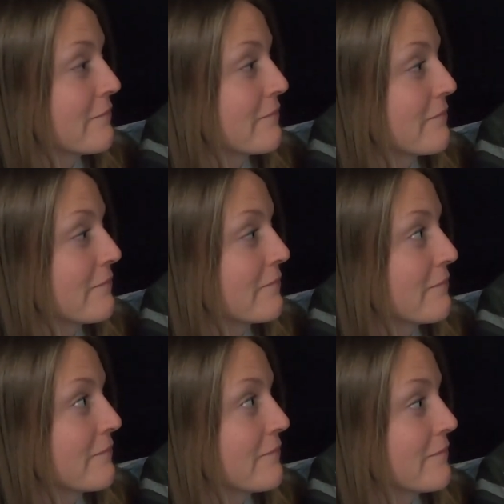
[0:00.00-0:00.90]

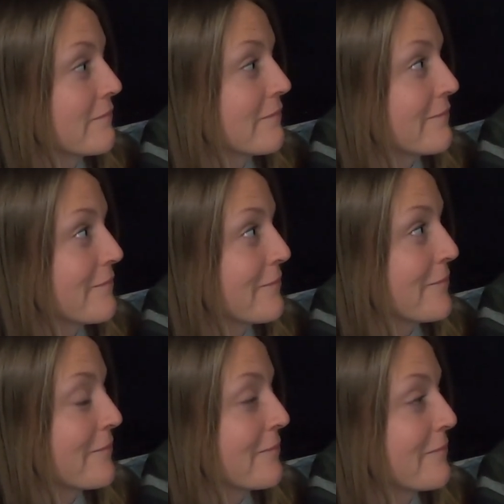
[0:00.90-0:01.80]

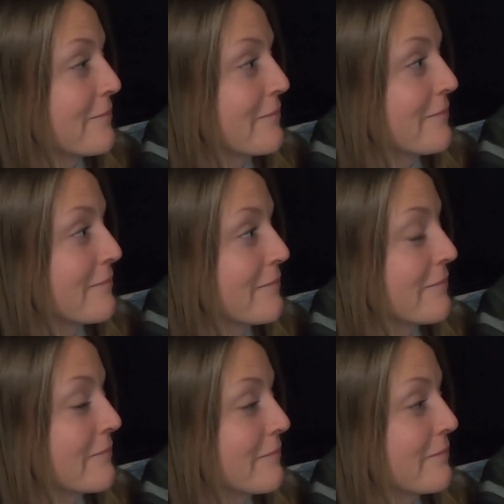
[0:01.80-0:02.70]

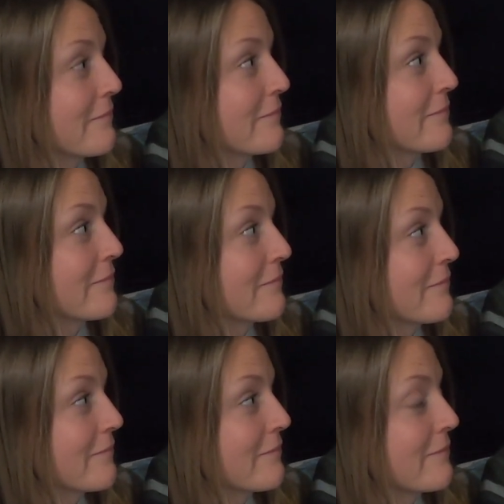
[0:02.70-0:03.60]

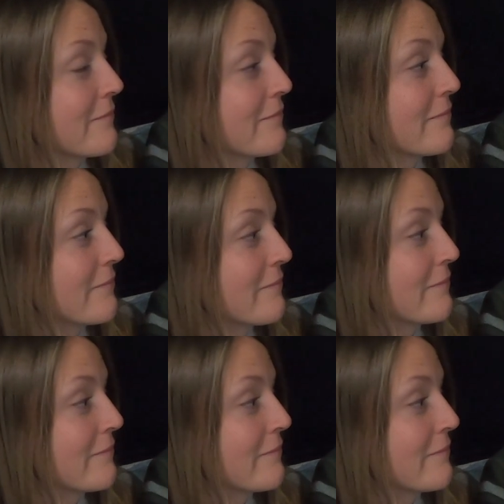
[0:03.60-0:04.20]
(silent)